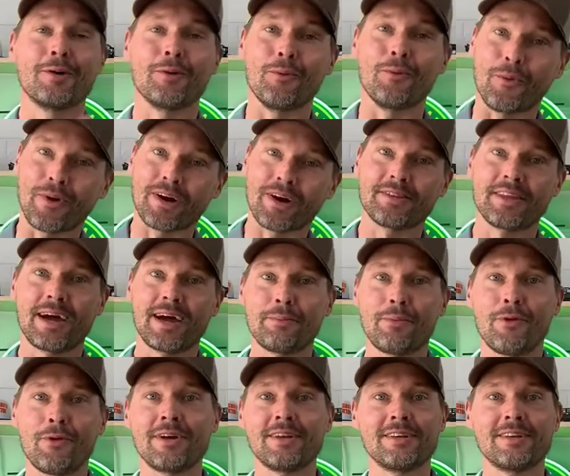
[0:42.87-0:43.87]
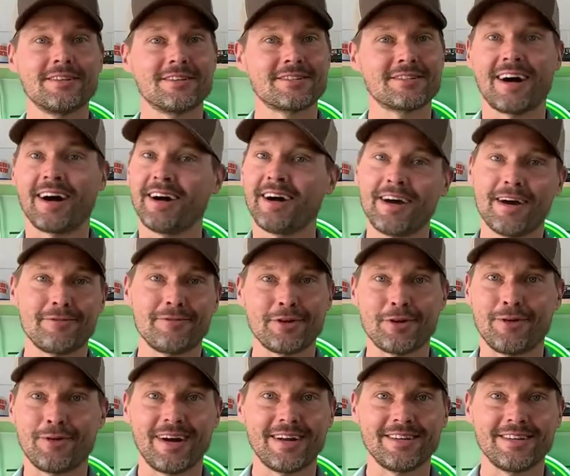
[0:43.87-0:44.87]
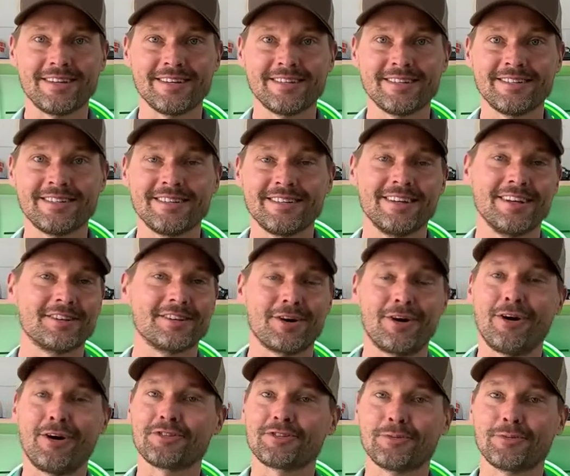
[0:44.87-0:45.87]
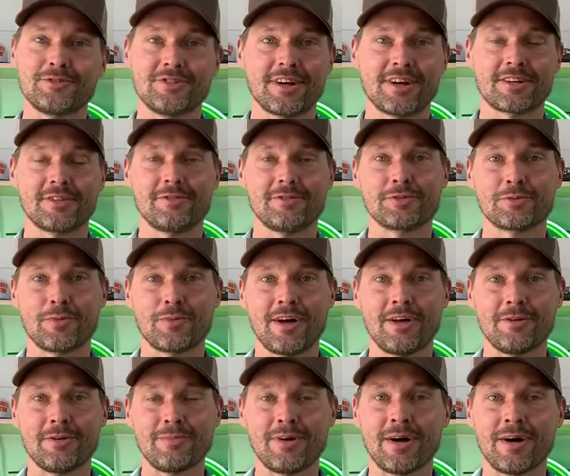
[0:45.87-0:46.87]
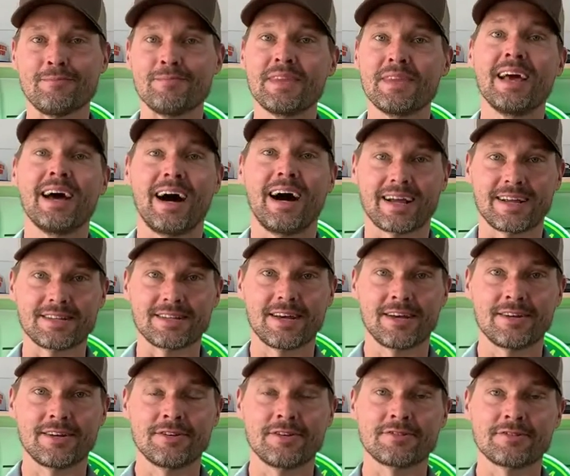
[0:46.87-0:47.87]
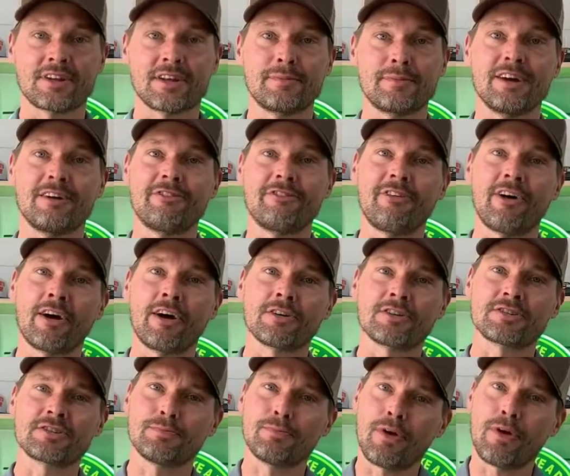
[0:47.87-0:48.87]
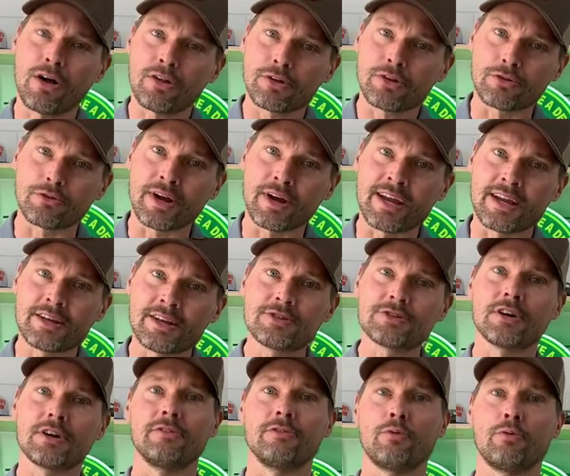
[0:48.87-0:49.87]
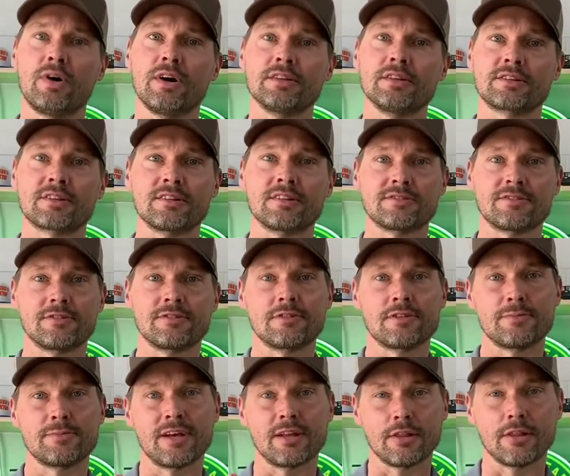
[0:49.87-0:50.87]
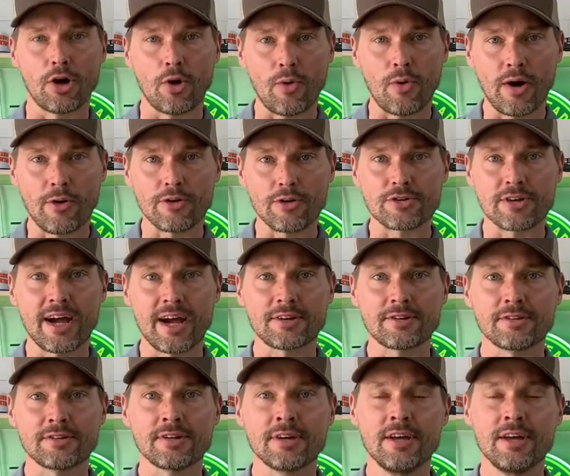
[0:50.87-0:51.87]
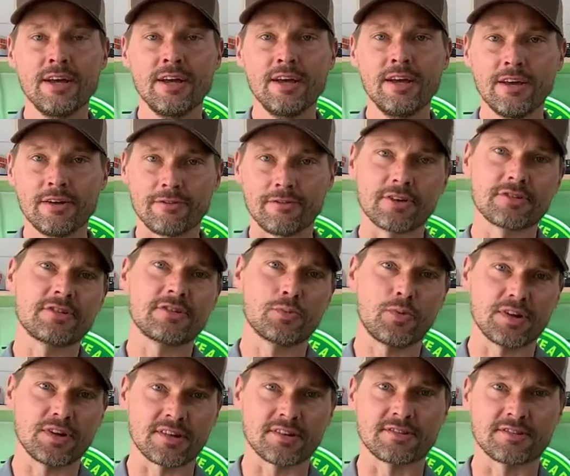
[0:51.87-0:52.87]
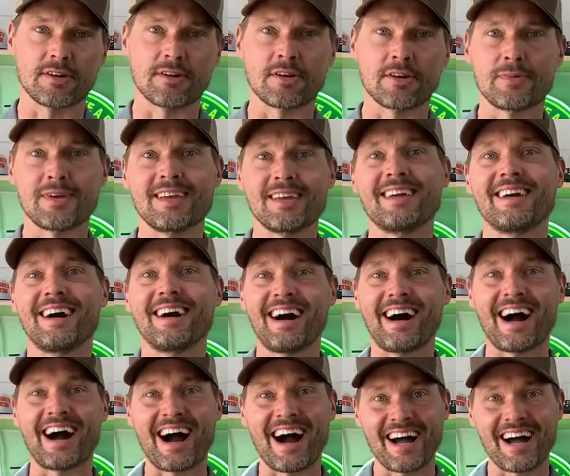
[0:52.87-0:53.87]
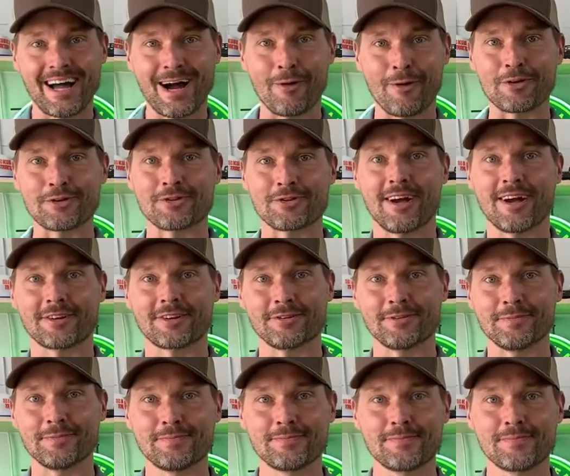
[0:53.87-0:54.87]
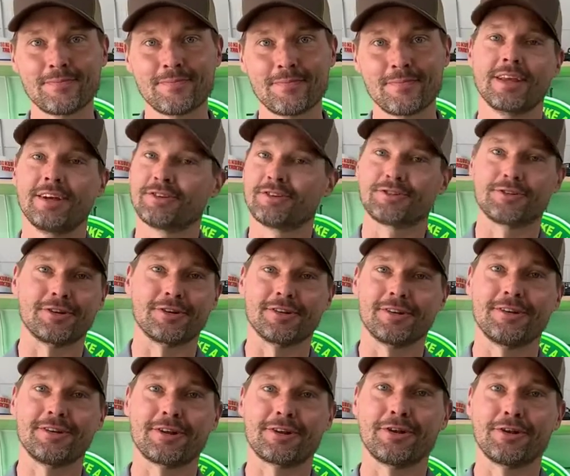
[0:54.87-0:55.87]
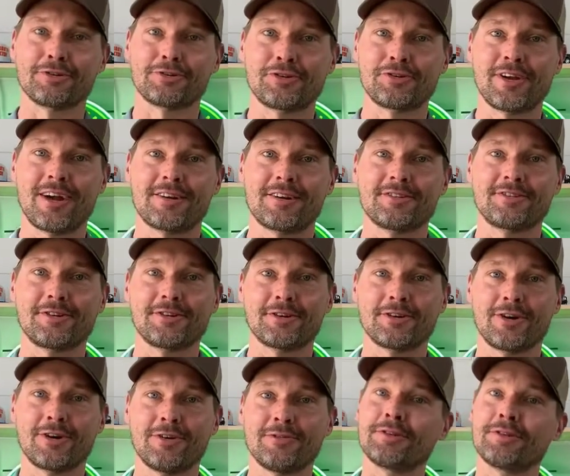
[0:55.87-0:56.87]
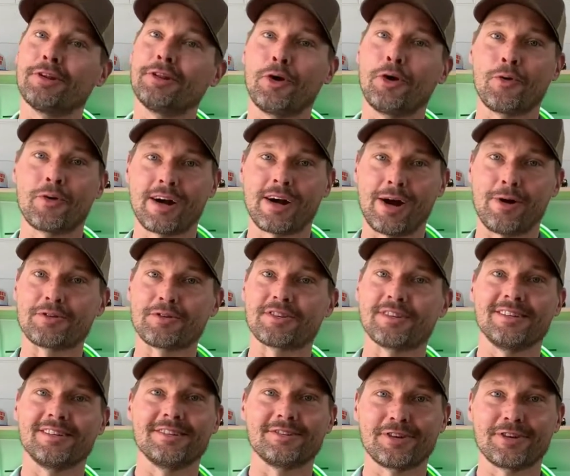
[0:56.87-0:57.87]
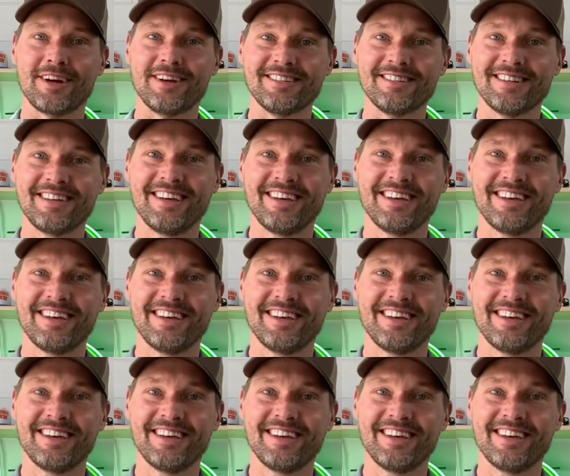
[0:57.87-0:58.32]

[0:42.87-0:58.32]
Where that point is, I have no idea. It's all subjective as well, but I can tell you there's gonna be a far smaller range of what's considered to be a low hour tractor versus what's considered to be a high hour tractor. Certainly the closer you are to zero, the lower hours it is, right?